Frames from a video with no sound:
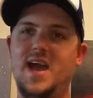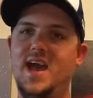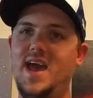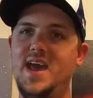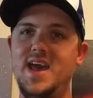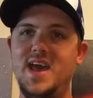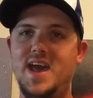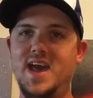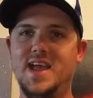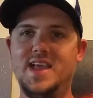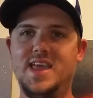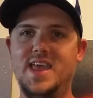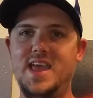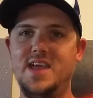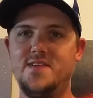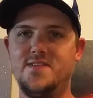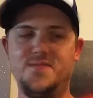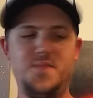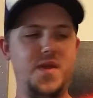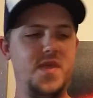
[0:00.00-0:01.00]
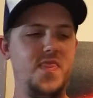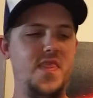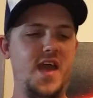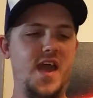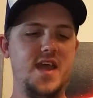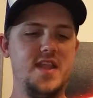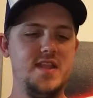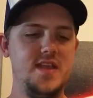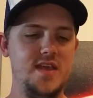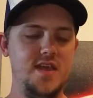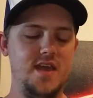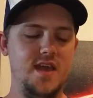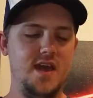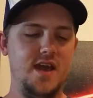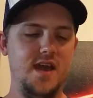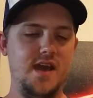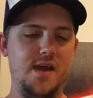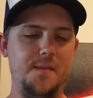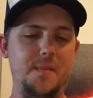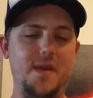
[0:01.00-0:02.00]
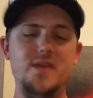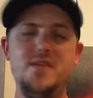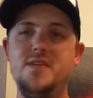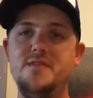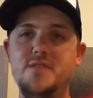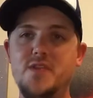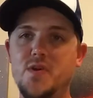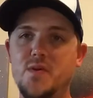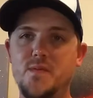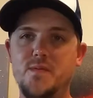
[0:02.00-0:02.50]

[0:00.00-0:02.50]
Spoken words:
I can't spend that. I don't even know